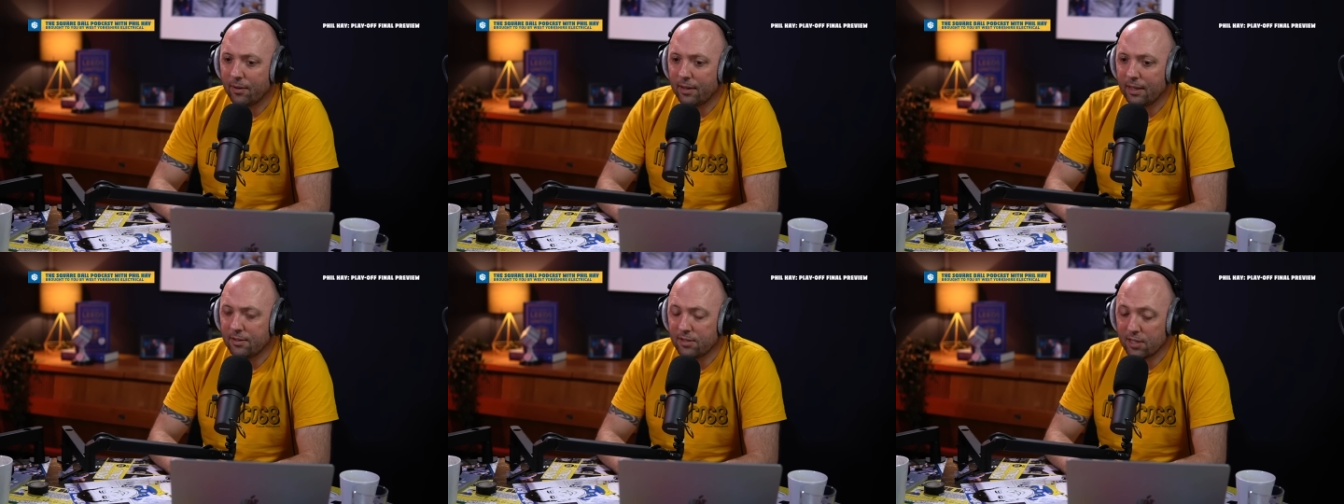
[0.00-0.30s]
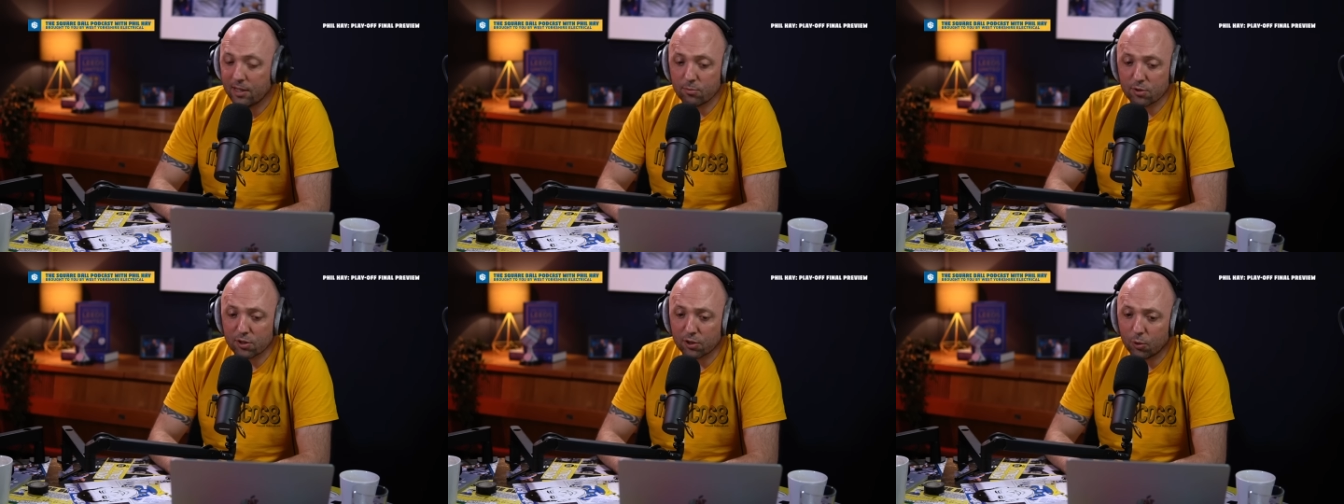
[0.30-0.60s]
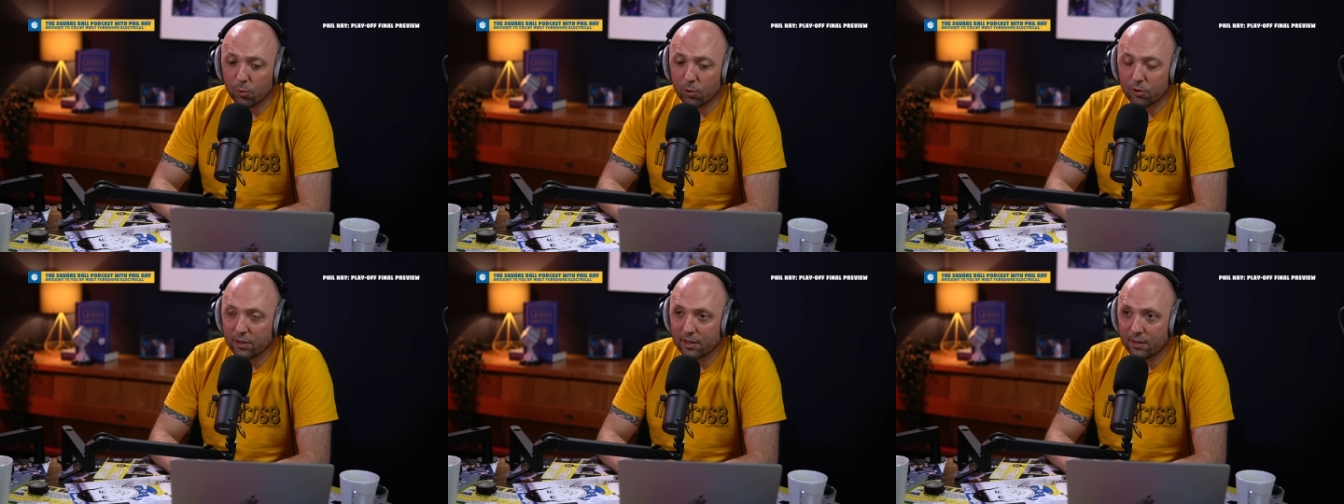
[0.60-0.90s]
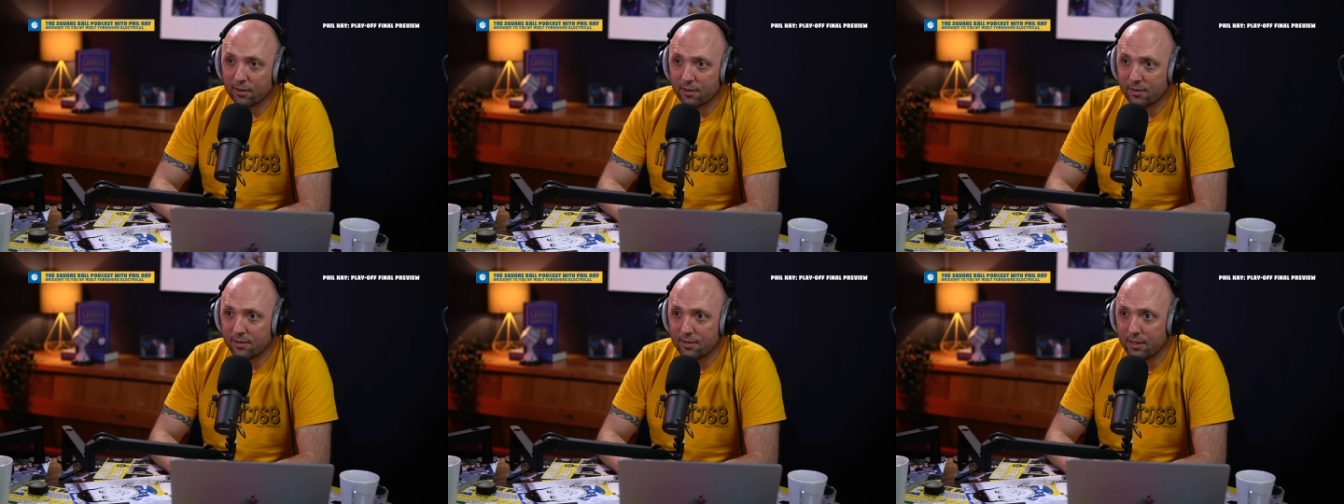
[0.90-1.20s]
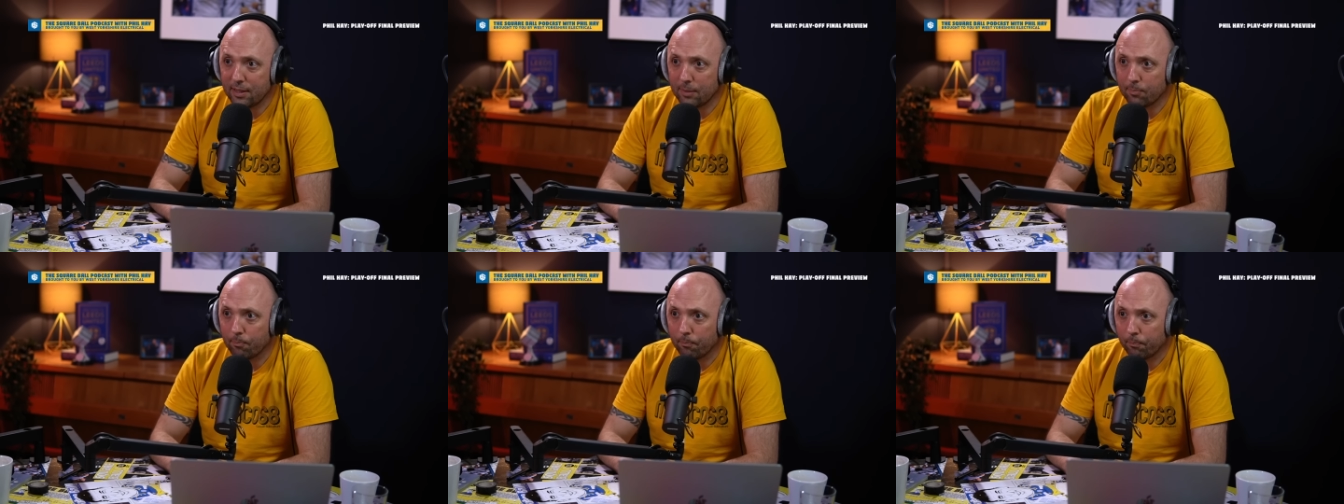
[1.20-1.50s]
in terms of the quality of the
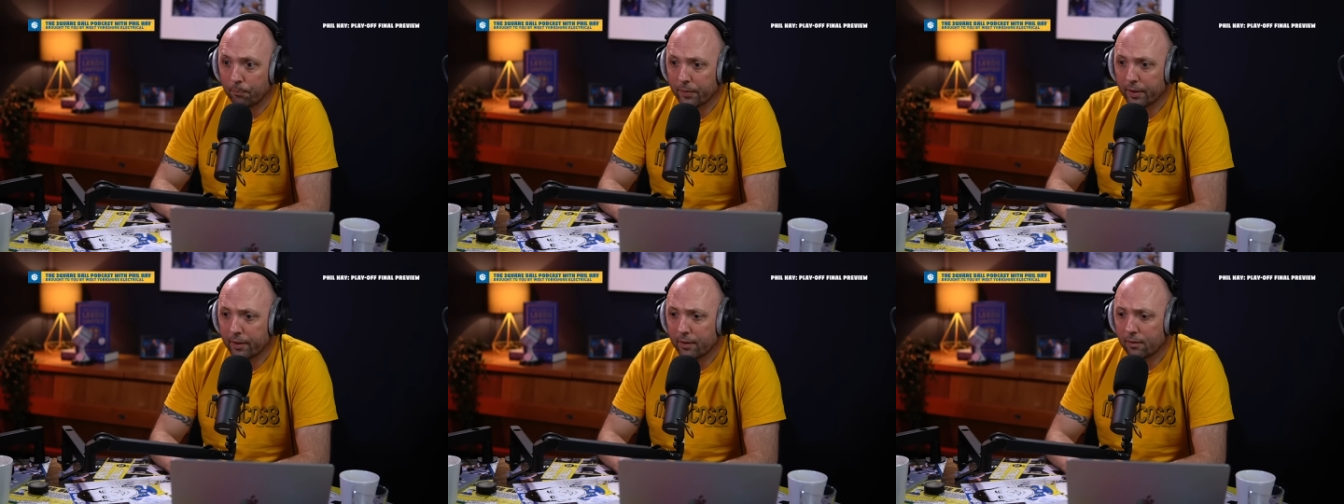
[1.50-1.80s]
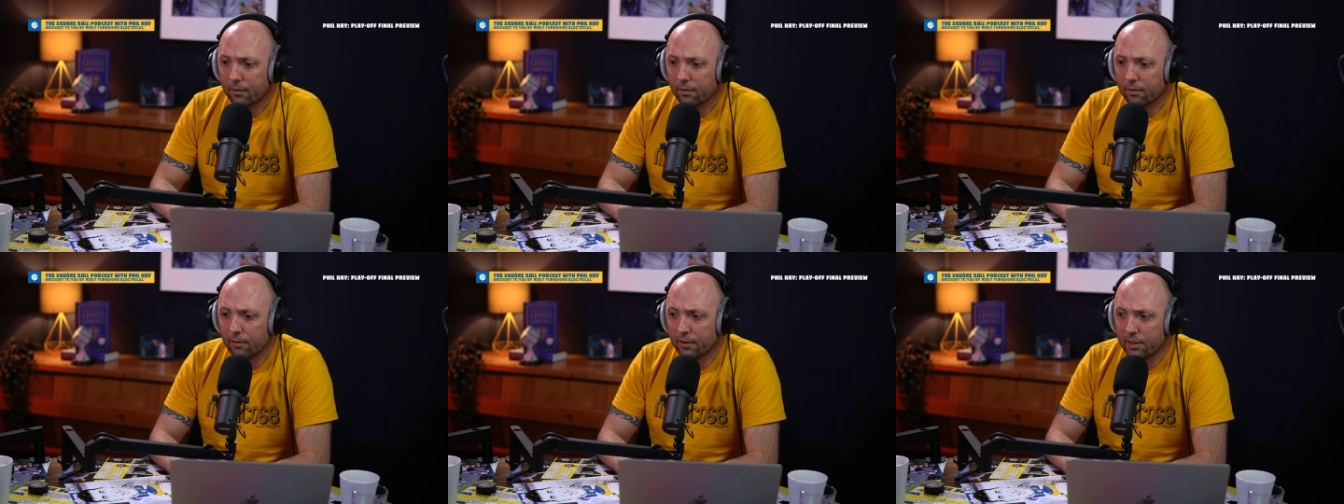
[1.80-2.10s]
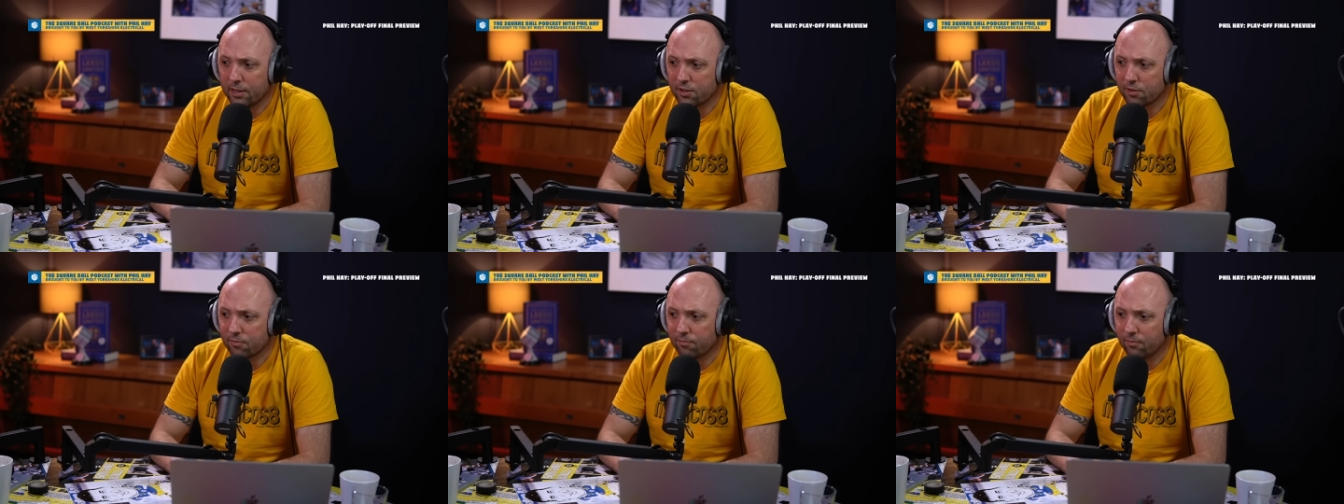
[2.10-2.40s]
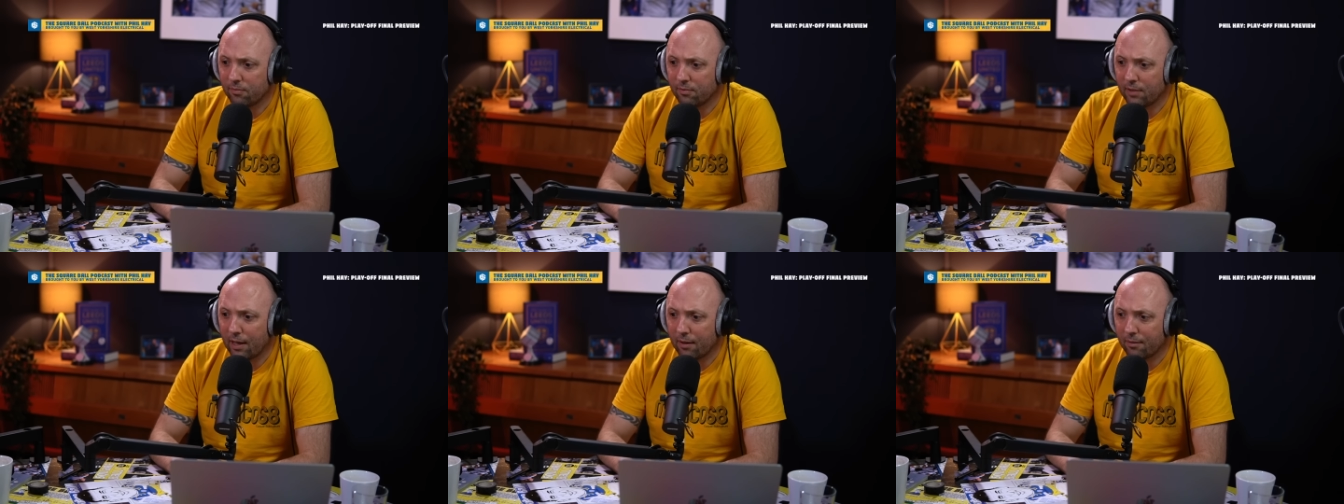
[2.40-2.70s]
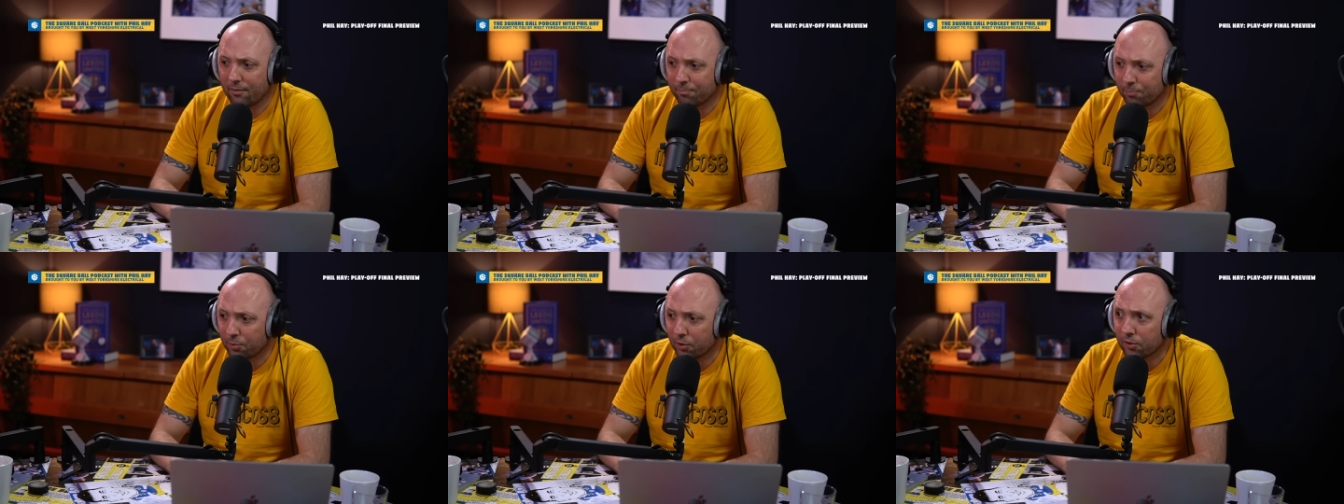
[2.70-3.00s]
team, Leeds have, uh,
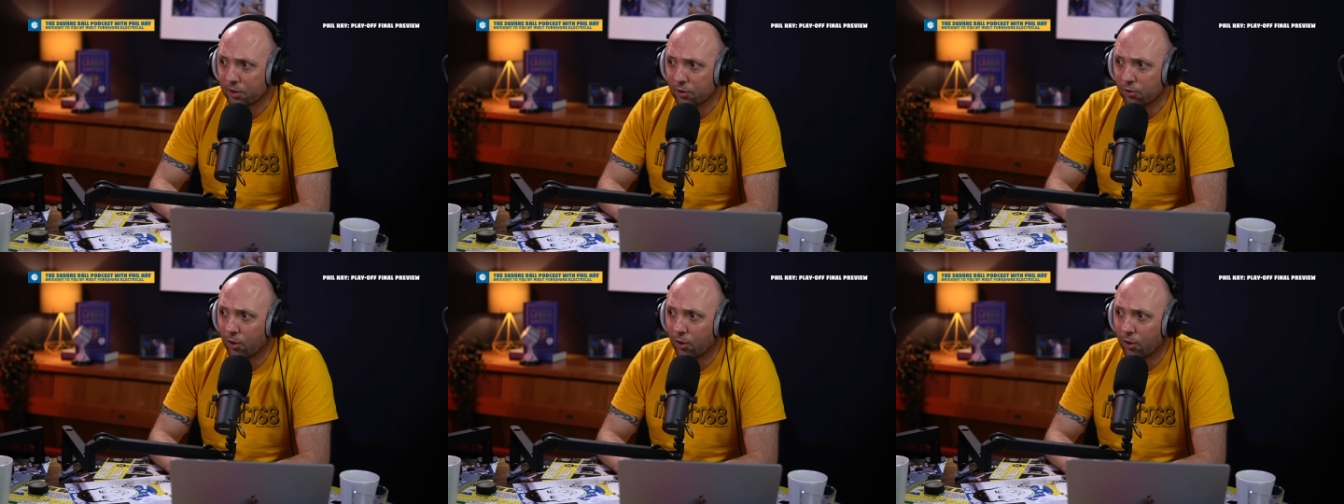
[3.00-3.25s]
probably